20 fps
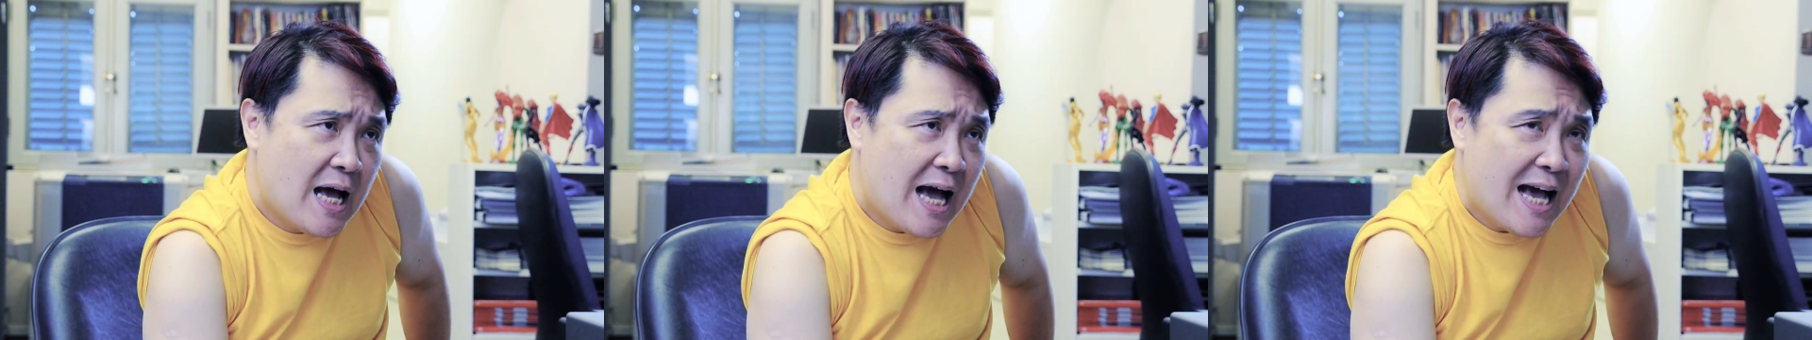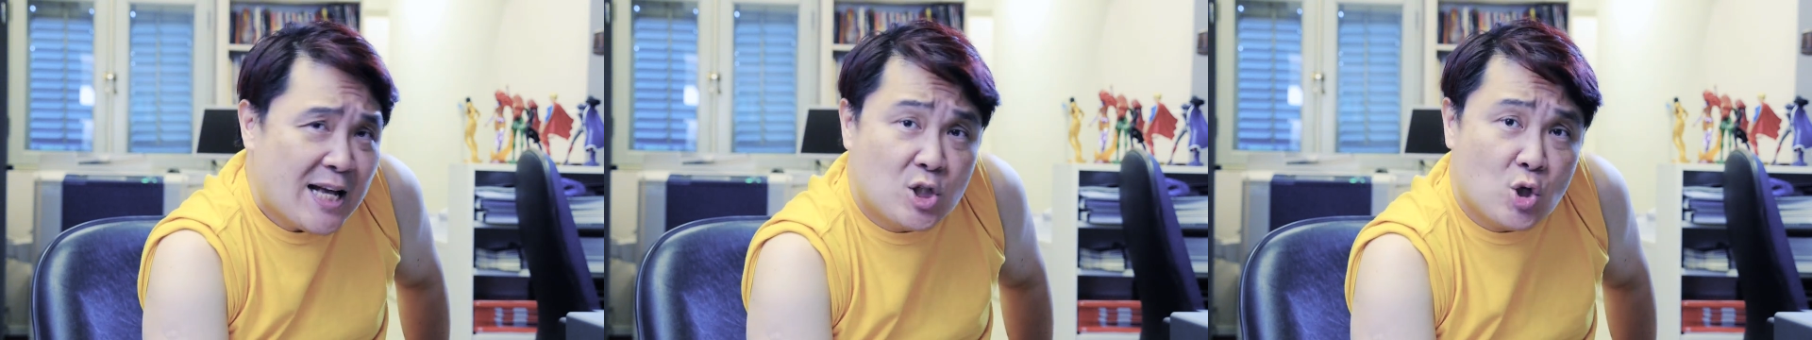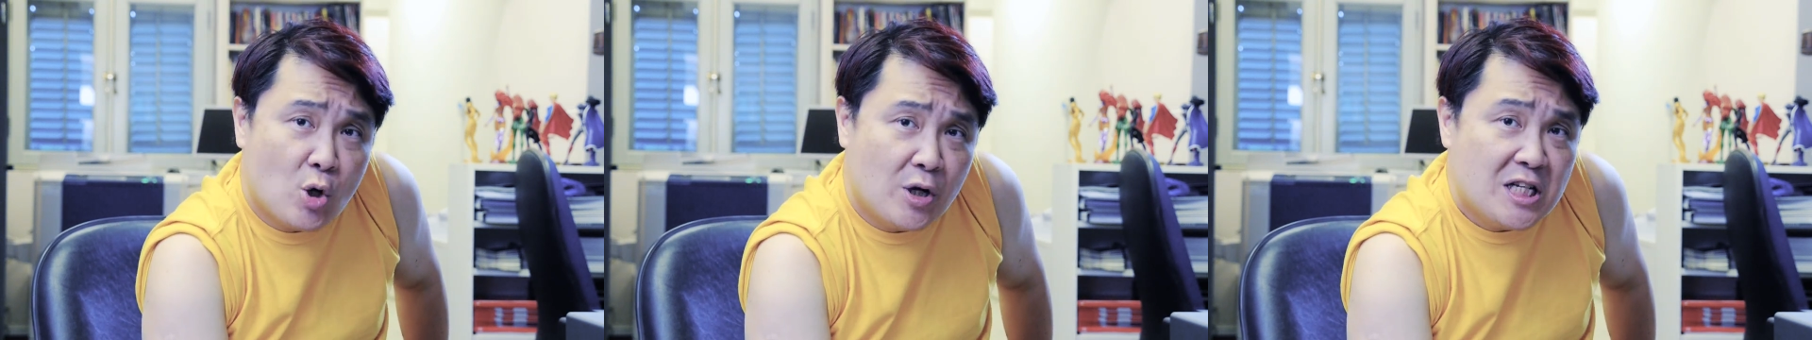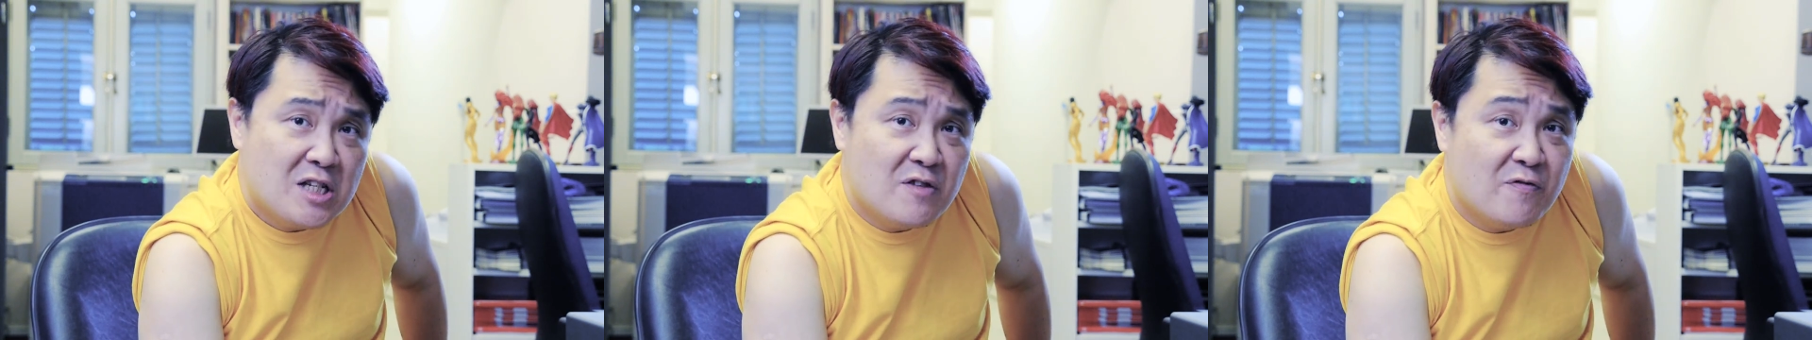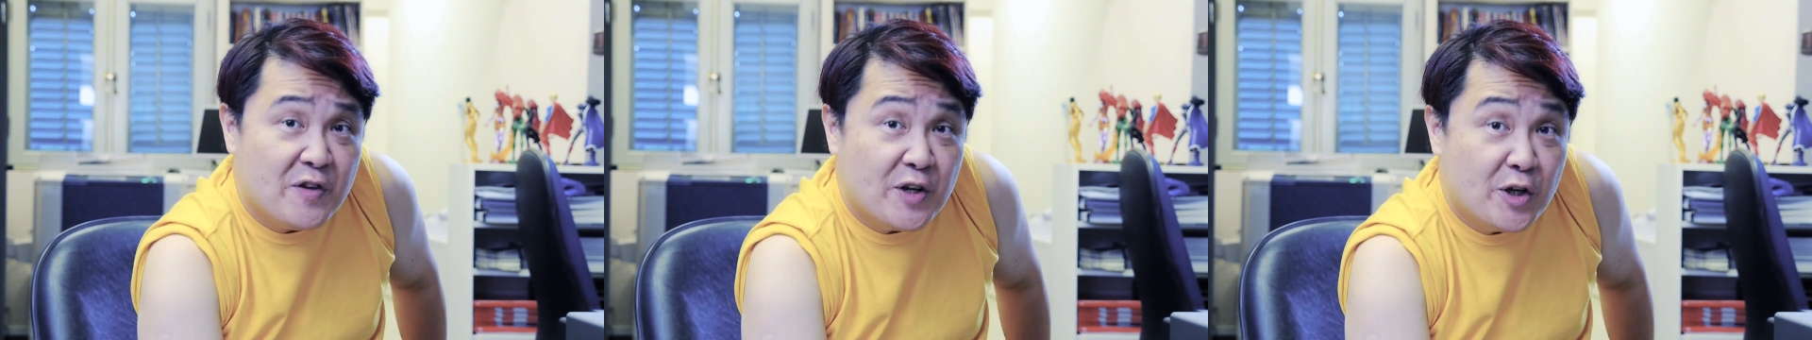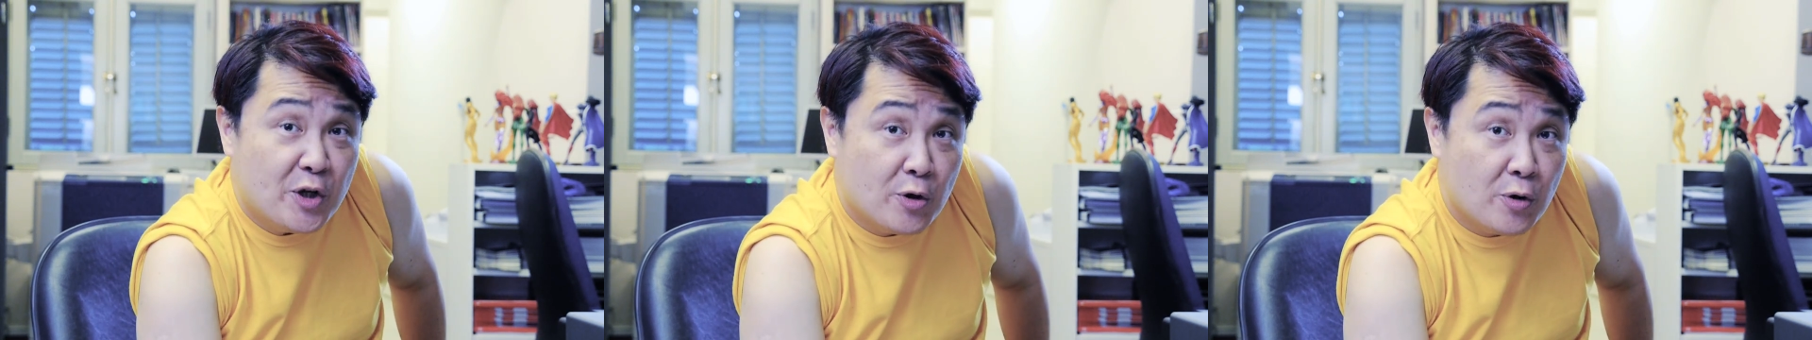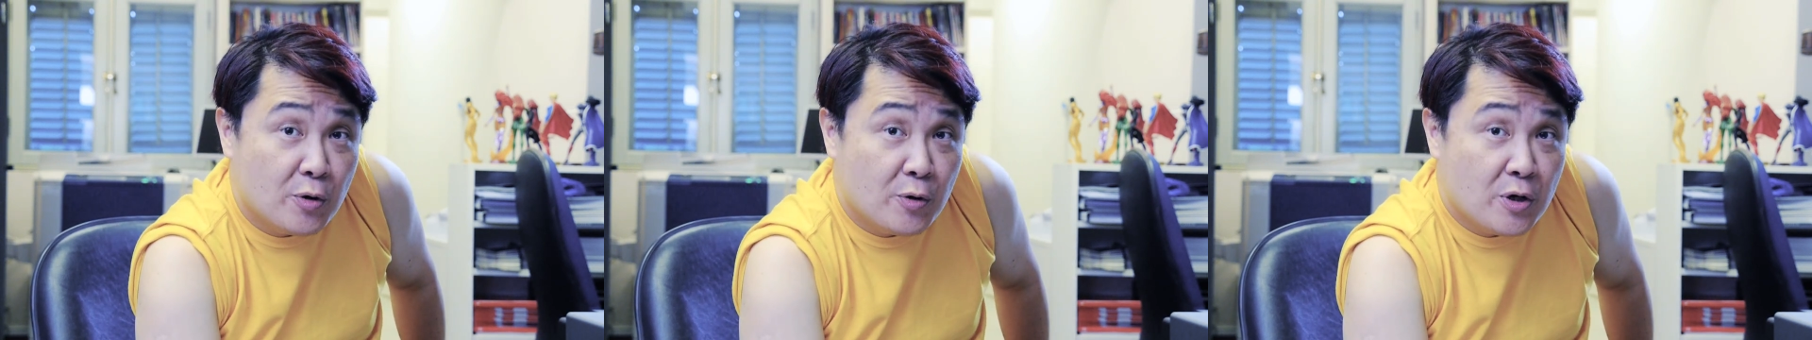I saw this
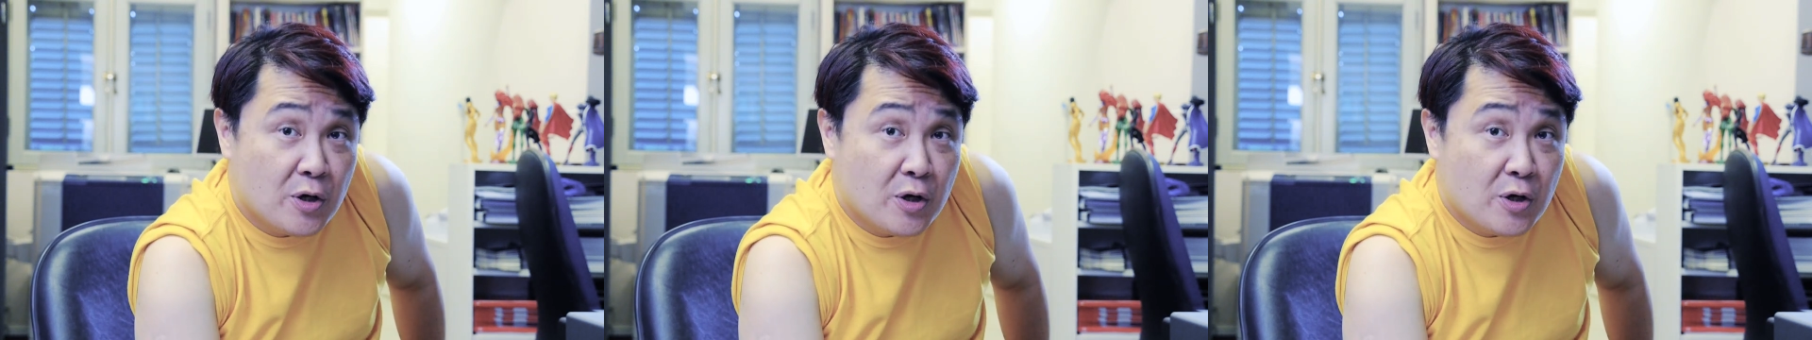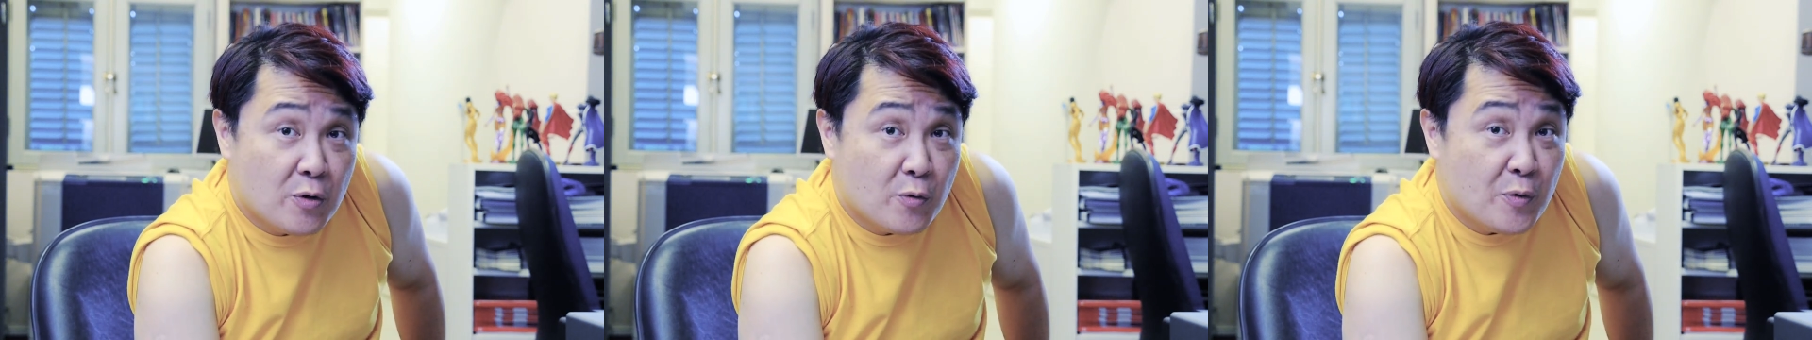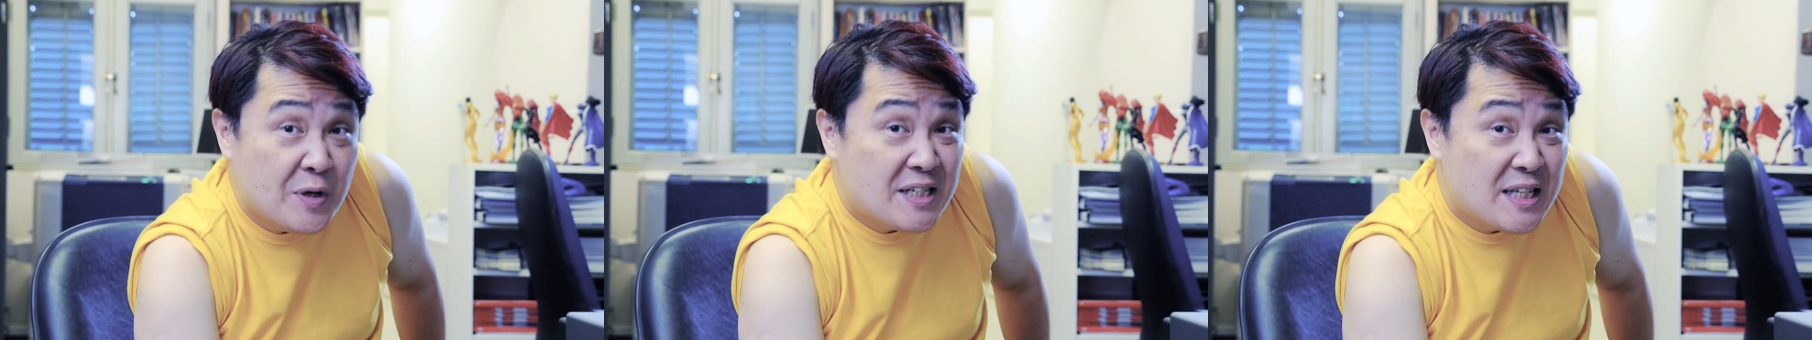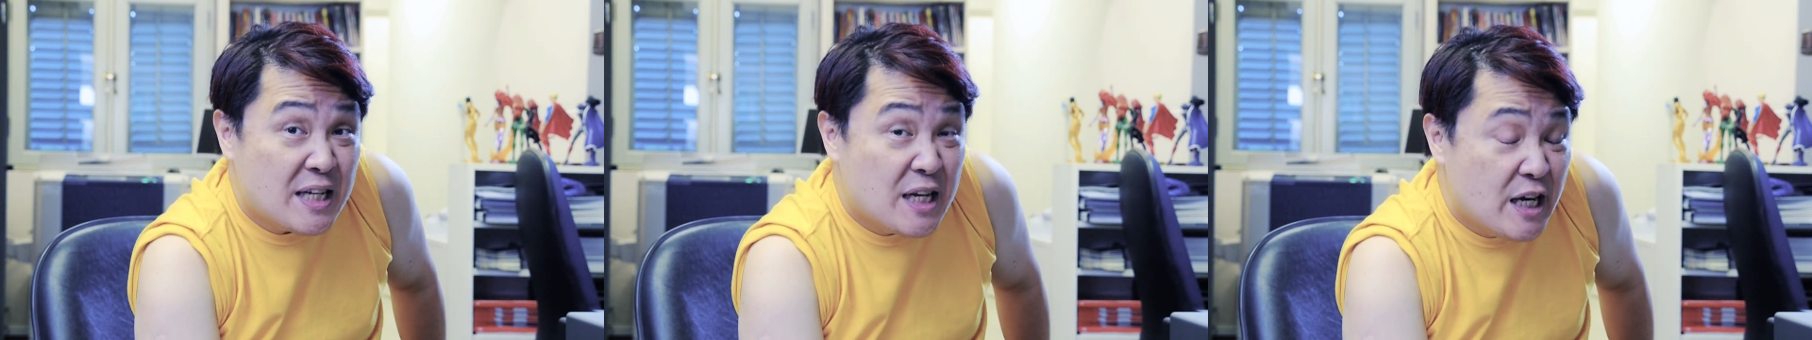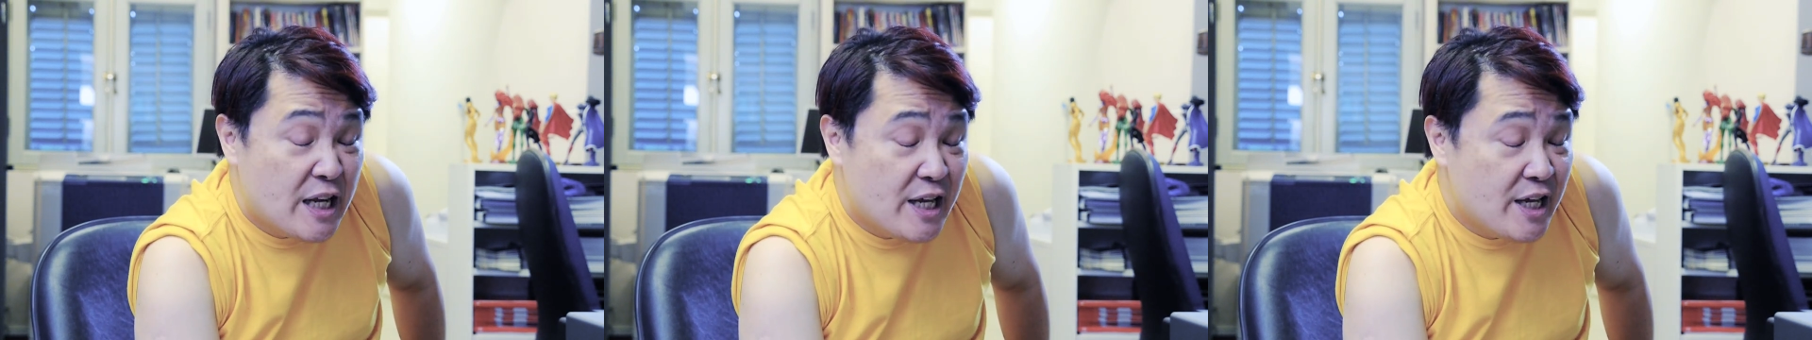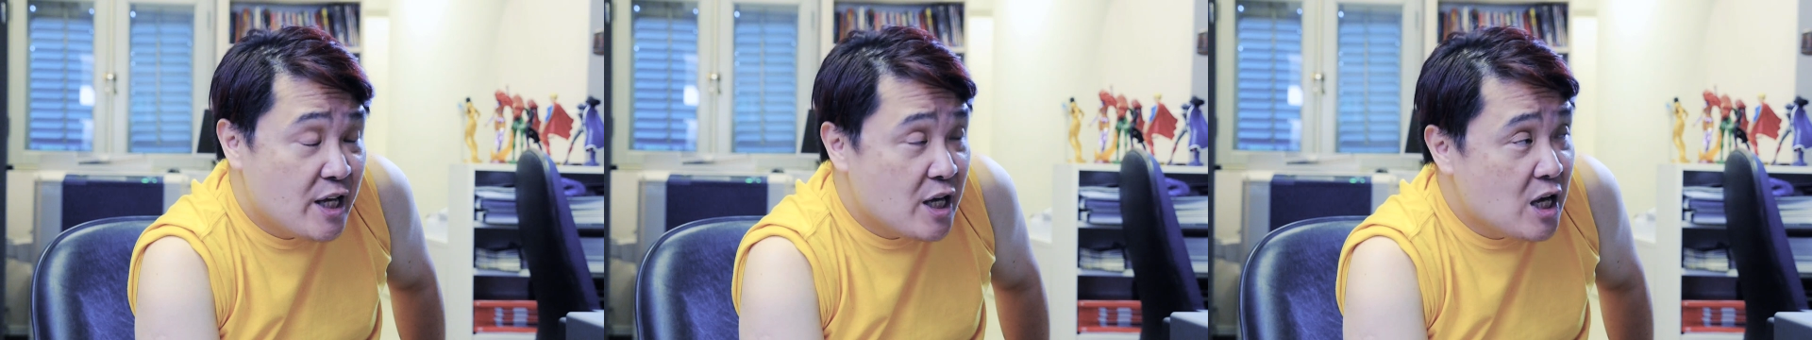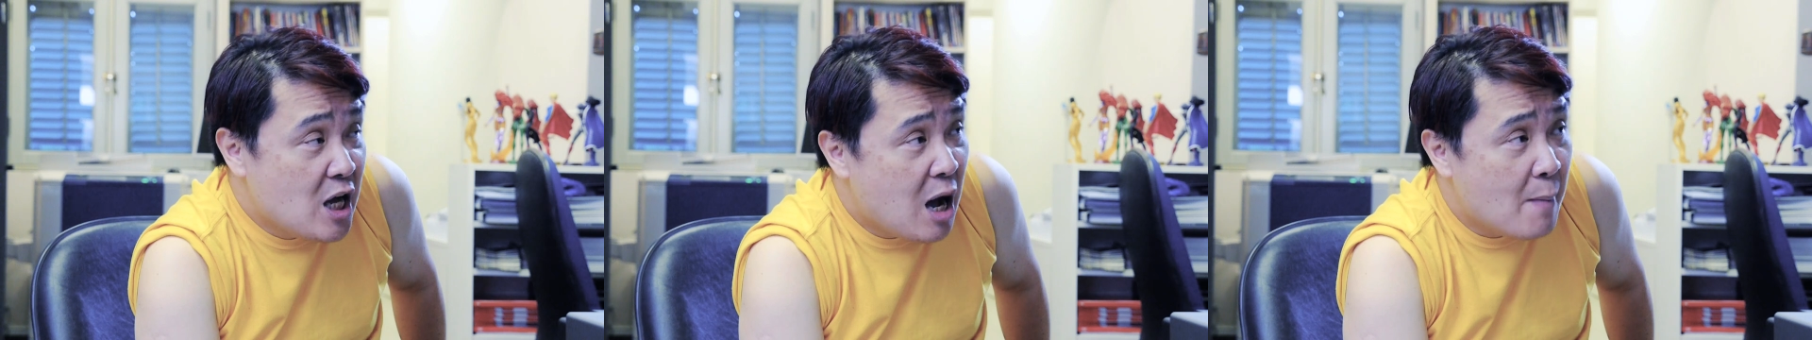video
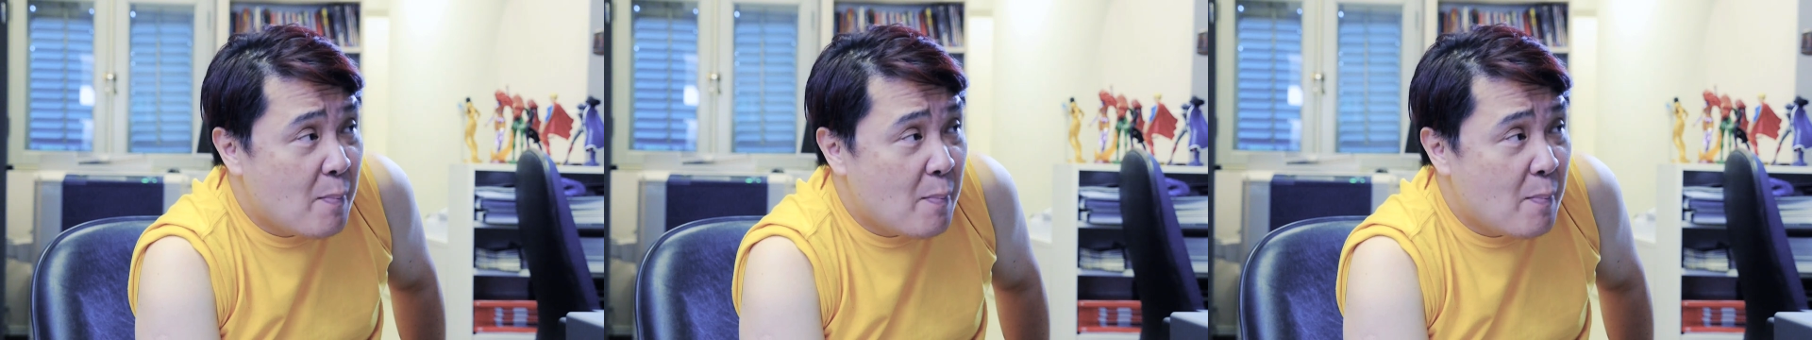recently